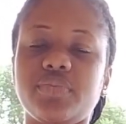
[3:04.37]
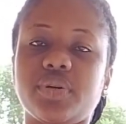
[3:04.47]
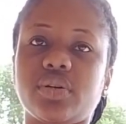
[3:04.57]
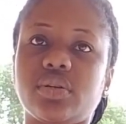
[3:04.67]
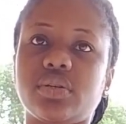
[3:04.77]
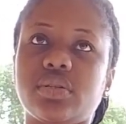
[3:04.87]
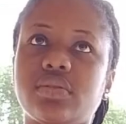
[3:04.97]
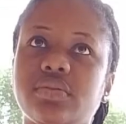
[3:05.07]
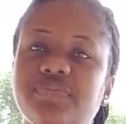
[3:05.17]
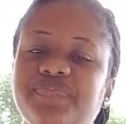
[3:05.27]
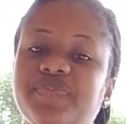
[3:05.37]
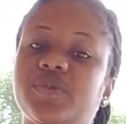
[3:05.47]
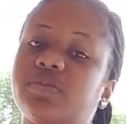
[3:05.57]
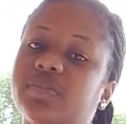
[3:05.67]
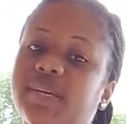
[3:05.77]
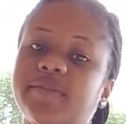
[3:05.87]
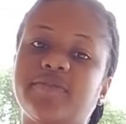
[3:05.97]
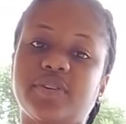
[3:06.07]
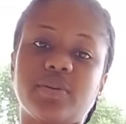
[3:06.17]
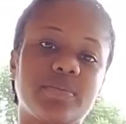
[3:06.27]
because sometimes
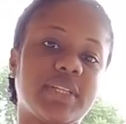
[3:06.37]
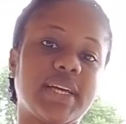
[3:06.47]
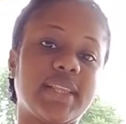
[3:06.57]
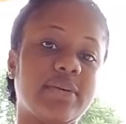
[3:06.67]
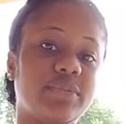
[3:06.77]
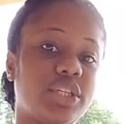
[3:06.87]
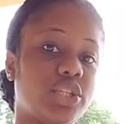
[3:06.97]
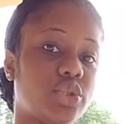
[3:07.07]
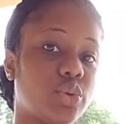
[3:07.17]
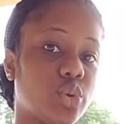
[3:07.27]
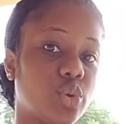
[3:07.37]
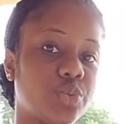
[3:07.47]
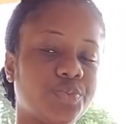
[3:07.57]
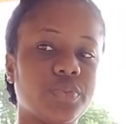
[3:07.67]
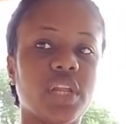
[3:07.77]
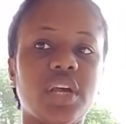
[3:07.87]
for computer lab they choke.